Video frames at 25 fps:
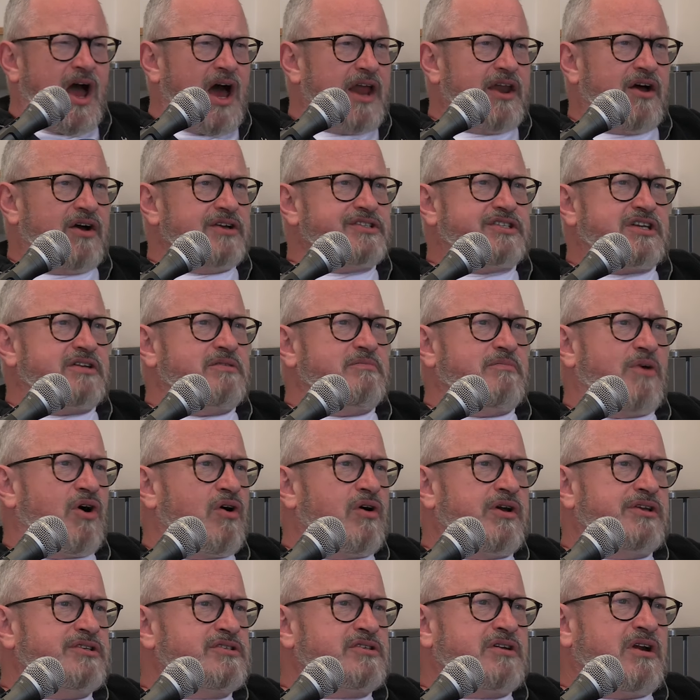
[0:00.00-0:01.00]
and I didn't
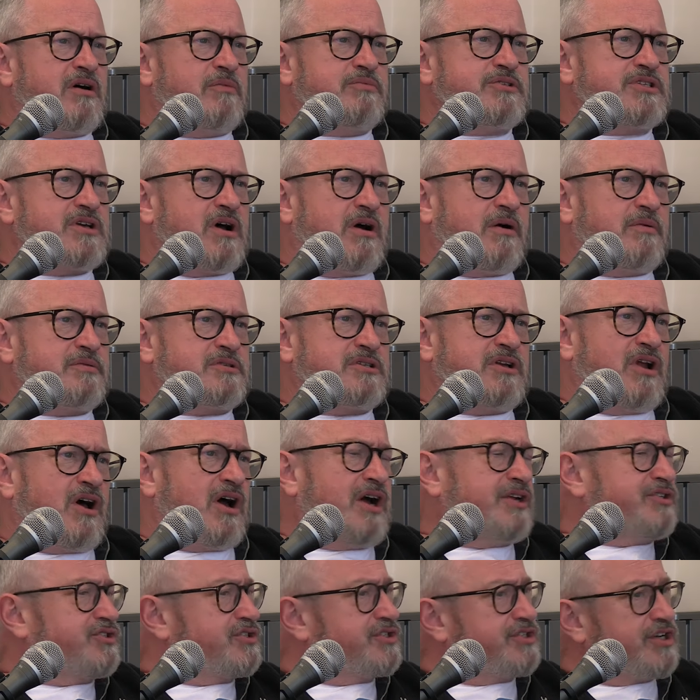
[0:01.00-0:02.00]
mind, and I was I was
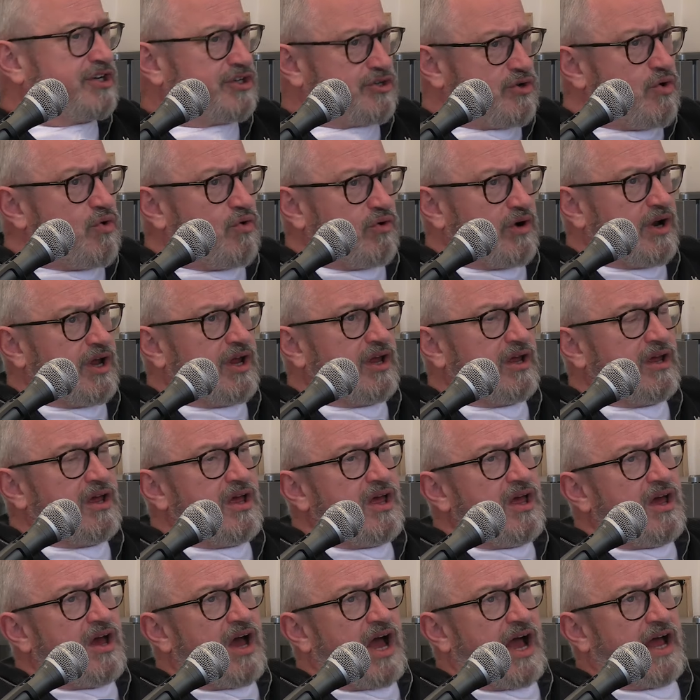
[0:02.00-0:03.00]
like, I just ignore it.
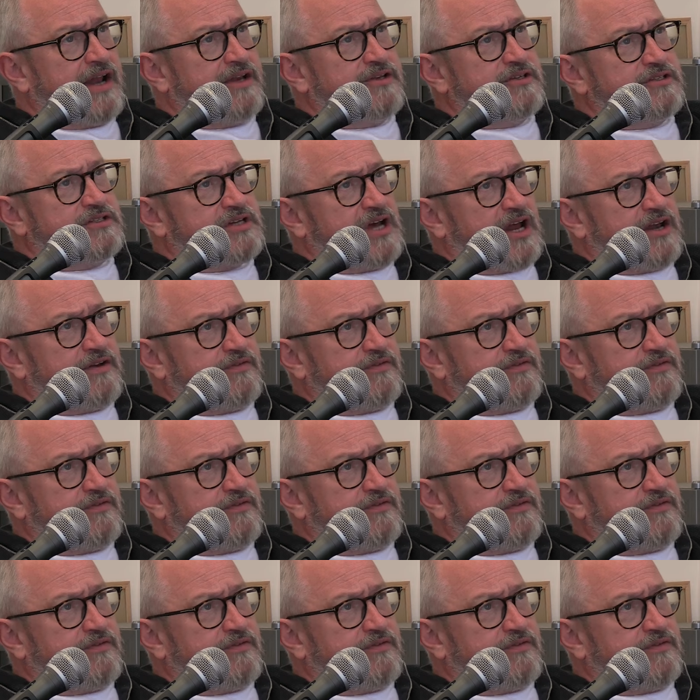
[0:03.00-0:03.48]
And,